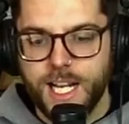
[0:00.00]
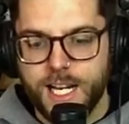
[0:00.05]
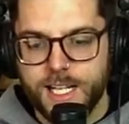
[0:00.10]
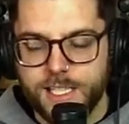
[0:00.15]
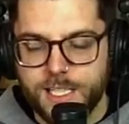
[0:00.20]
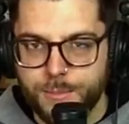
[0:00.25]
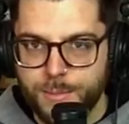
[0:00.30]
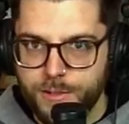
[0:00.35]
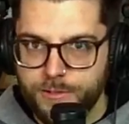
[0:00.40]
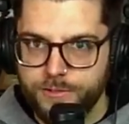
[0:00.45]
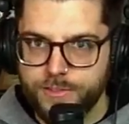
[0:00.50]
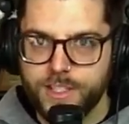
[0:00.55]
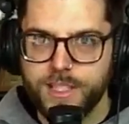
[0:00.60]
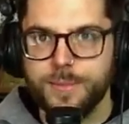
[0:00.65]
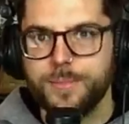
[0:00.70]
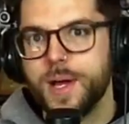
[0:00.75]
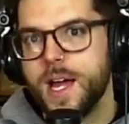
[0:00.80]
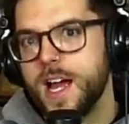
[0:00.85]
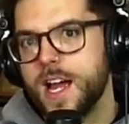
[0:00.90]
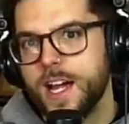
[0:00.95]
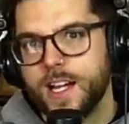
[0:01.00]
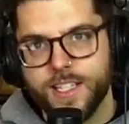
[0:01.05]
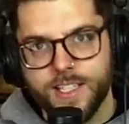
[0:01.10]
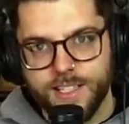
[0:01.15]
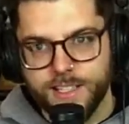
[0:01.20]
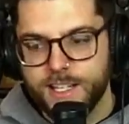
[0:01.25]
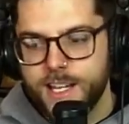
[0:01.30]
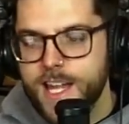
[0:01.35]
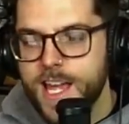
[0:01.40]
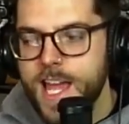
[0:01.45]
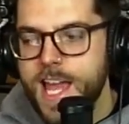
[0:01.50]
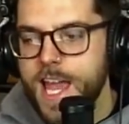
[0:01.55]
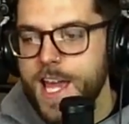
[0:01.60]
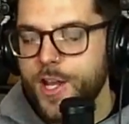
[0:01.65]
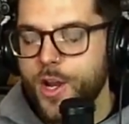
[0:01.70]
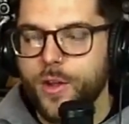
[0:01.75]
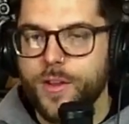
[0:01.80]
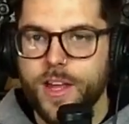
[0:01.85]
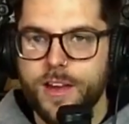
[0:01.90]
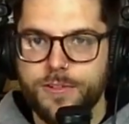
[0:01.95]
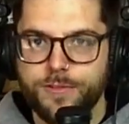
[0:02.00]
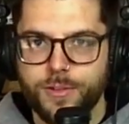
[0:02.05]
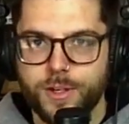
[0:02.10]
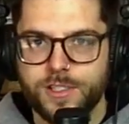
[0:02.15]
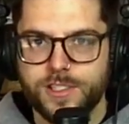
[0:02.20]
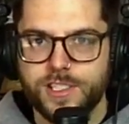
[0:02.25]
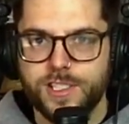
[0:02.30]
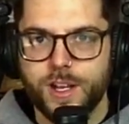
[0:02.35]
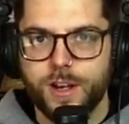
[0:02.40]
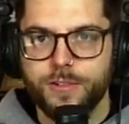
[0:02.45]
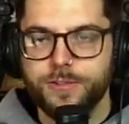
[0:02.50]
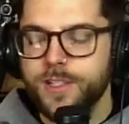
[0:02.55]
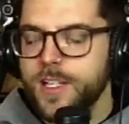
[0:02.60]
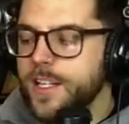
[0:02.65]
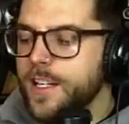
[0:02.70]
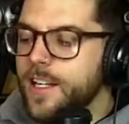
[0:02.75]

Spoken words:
of give me feedback and all that fun stuff.